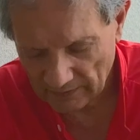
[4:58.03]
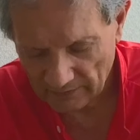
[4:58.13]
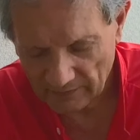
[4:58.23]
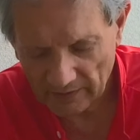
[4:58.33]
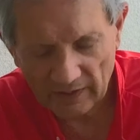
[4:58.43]

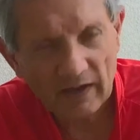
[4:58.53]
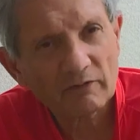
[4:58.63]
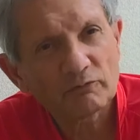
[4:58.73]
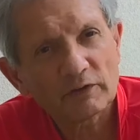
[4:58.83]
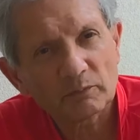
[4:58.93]
they have
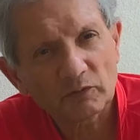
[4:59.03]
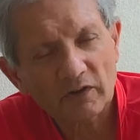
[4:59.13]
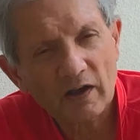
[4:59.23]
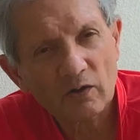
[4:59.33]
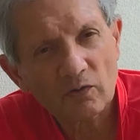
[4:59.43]
firm
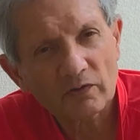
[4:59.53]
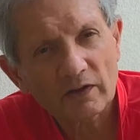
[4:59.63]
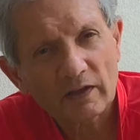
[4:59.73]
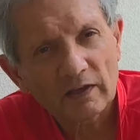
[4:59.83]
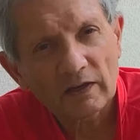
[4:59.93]
ground,
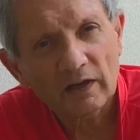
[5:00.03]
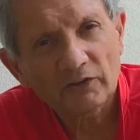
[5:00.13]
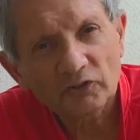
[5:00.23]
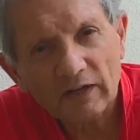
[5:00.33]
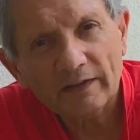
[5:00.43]

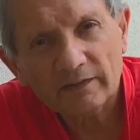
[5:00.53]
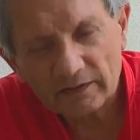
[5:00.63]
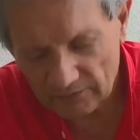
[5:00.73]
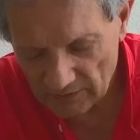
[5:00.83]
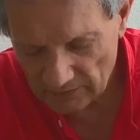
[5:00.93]
undulating
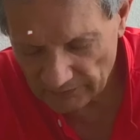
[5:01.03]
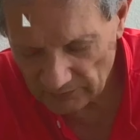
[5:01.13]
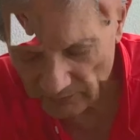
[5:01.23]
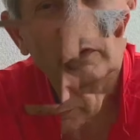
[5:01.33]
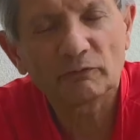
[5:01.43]
grass.
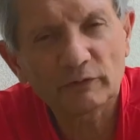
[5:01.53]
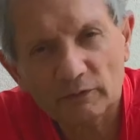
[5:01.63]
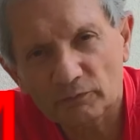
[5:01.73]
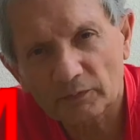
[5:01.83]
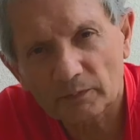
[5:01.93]
The
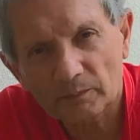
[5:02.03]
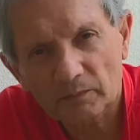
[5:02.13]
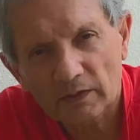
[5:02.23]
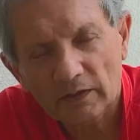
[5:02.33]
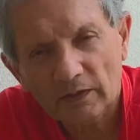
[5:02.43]
fifth
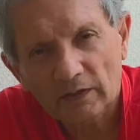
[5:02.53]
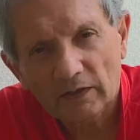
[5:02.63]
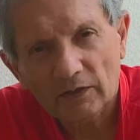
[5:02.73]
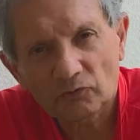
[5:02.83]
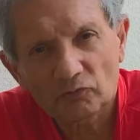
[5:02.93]

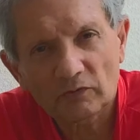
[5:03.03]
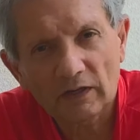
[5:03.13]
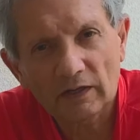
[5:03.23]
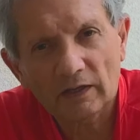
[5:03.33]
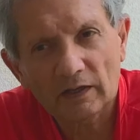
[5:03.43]
It's
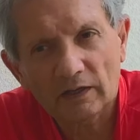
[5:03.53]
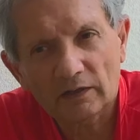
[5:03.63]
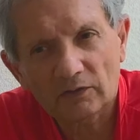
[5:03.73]
really a